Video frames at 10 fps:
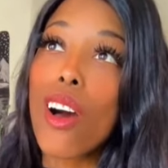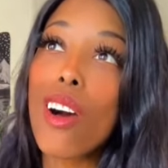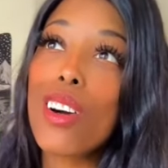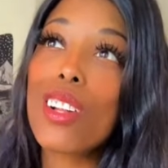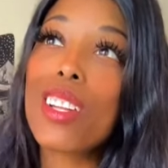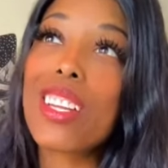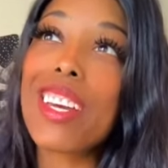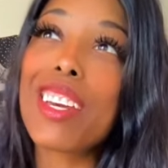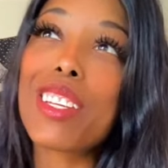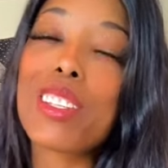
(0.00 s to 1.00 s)
all
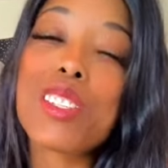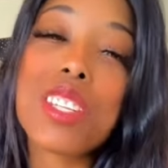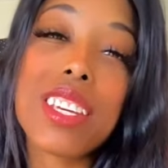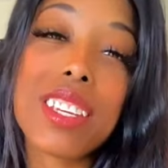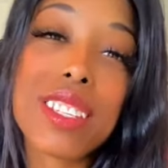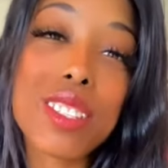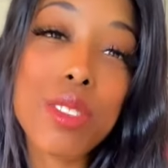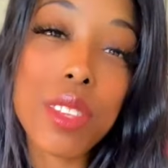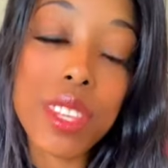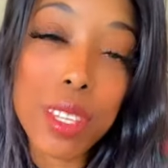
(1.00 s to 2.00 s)

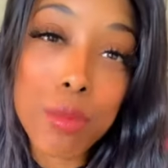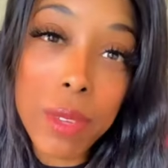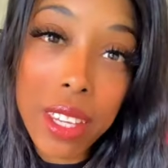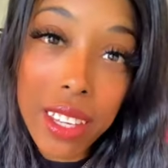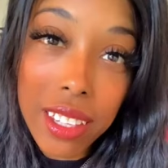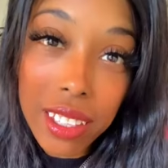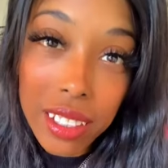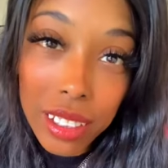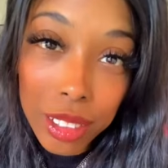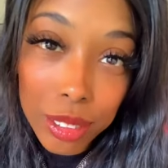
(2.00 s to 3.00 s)
energies within
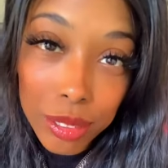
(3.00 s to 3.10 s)
me